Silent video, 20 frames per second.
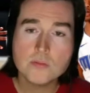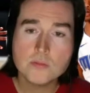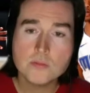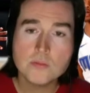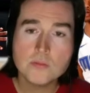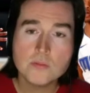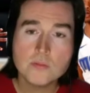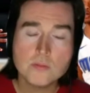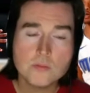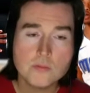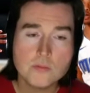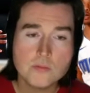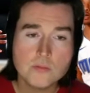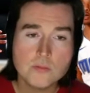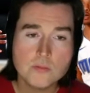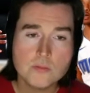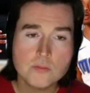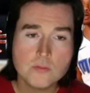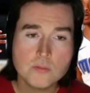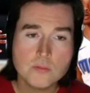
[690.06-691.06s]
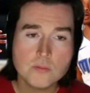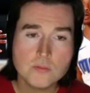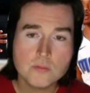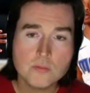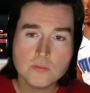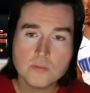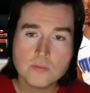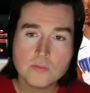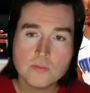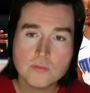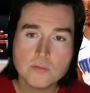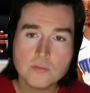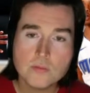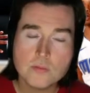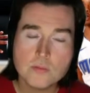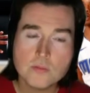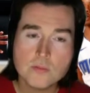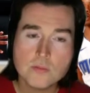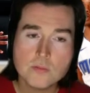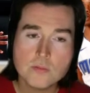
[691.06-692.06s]

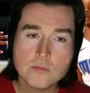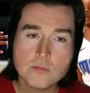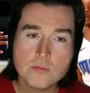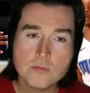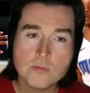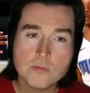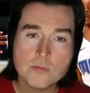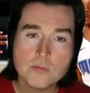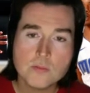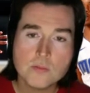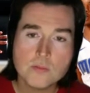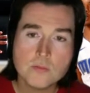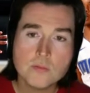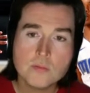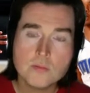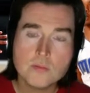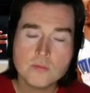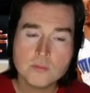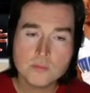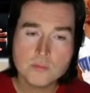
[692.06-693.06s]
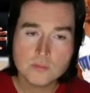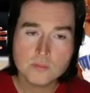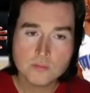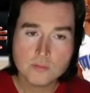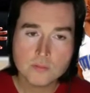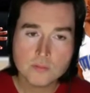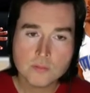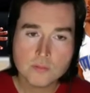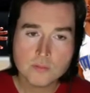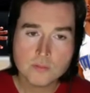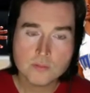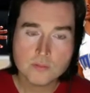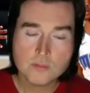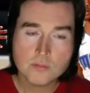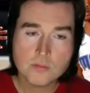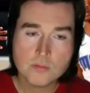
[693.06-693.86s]
(not speaking)